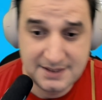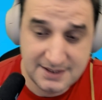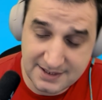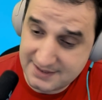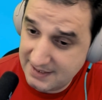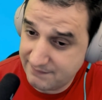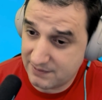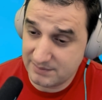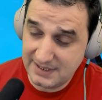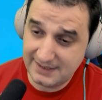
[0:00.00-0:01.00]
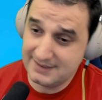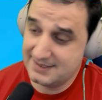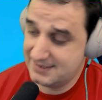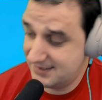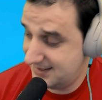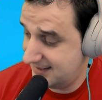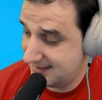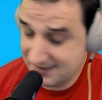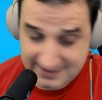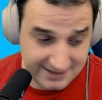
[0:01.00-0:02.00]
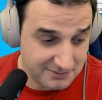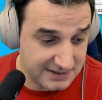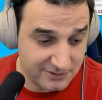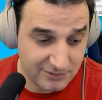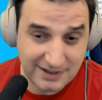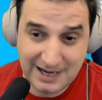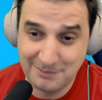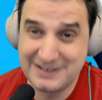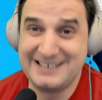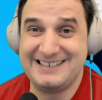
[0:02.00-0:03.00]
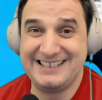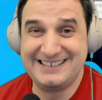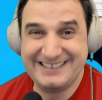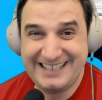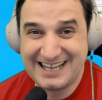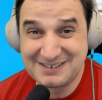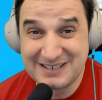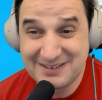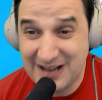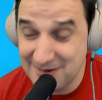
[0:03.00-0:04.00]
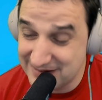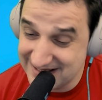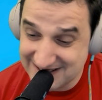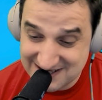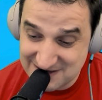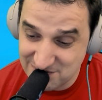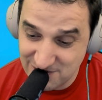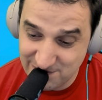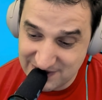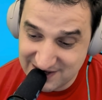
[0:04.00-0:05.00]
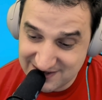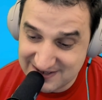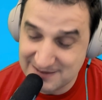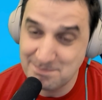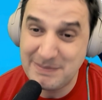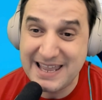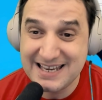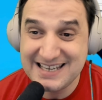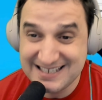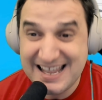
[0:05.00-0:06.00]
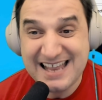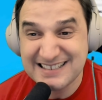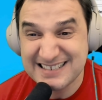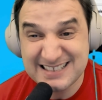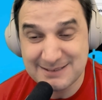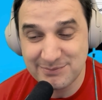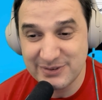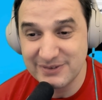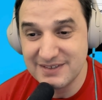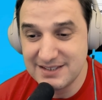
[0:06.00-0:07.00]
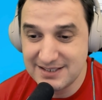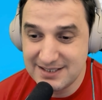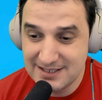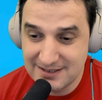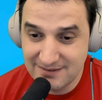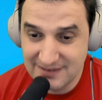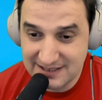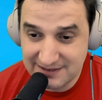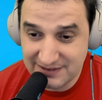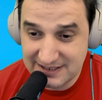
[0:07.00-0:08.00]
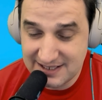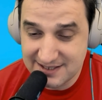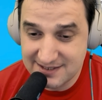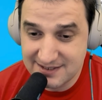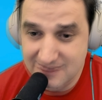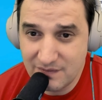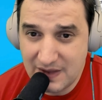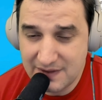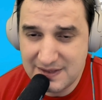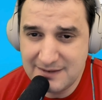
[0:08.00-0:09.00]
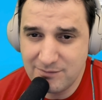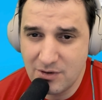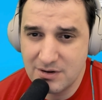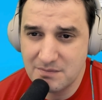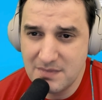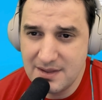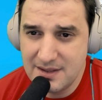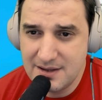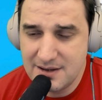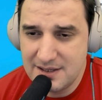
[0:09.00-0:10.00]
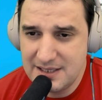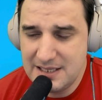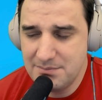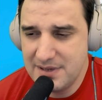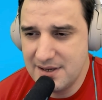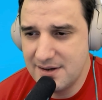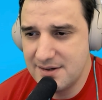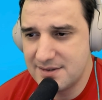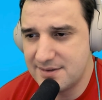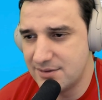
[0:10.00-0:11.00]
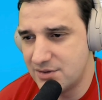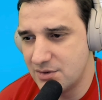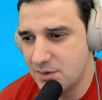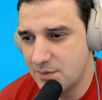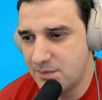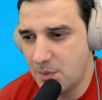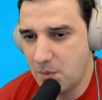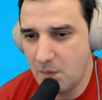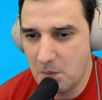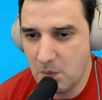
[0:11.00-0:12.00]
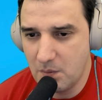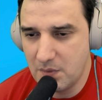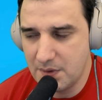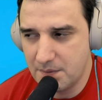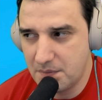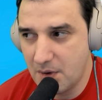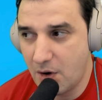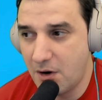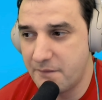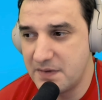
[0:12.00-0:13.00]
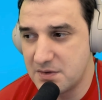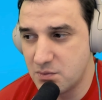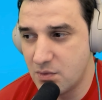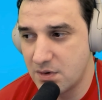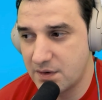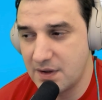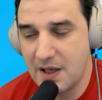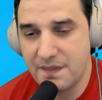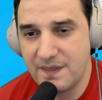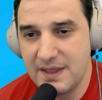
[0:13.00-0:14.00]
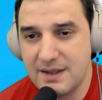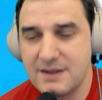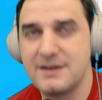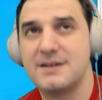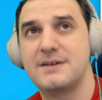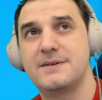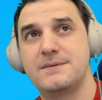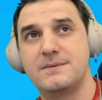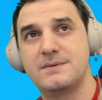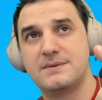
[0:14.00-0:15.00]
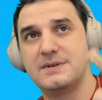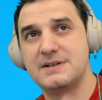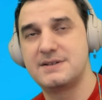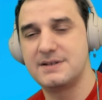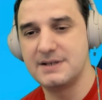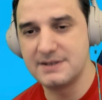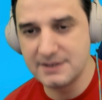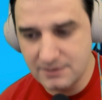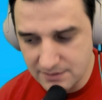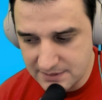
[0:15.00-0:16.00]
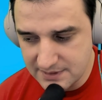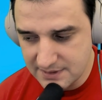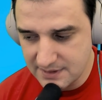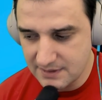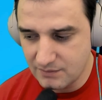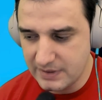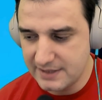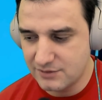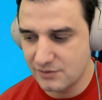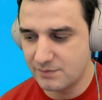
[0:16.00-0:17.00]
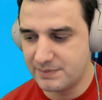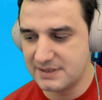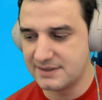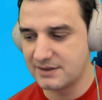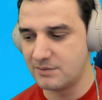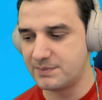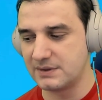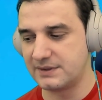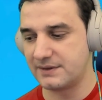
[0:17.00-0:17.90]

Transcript: Aside from that, can't wait to upgrade it. How could I upgrade the CPU because it's a pain in the ass, the CPU. Nevertheless, I think for emails, YouTube, office work, I think this is a good uh, way to build a computer.